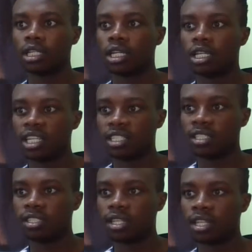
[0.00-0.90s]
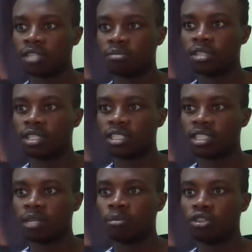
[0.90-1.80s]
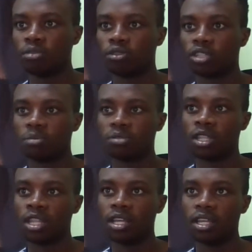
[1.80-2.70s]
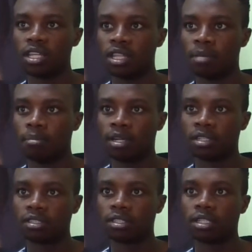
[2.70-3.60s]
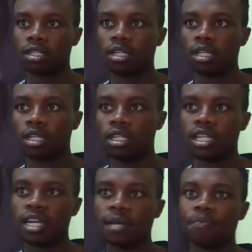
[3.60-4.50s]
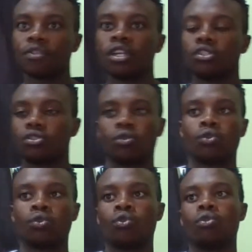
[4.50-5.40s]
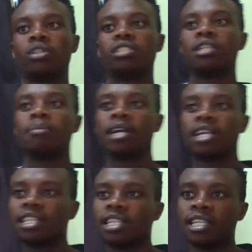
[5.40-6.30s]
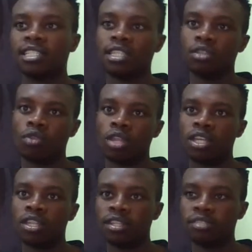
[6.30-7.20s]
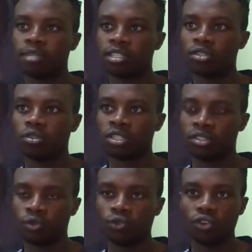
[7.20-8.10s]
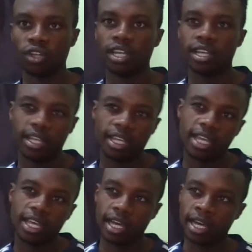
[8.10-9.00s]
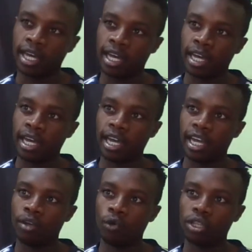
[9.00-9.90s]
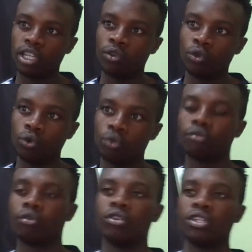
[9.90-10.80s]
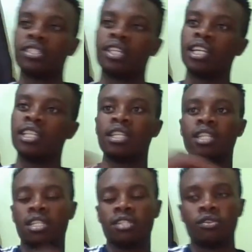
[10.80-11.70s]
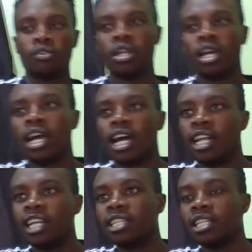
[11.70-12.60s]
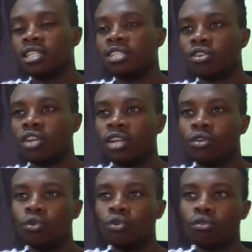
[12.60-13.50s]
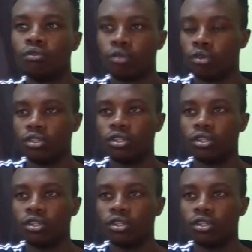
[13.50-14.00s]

Yeah, since it has been tested multiple times in the past. Yeah. So once the market gets into this particular zone, what I do look for is an entry reason. An entry reason I do look for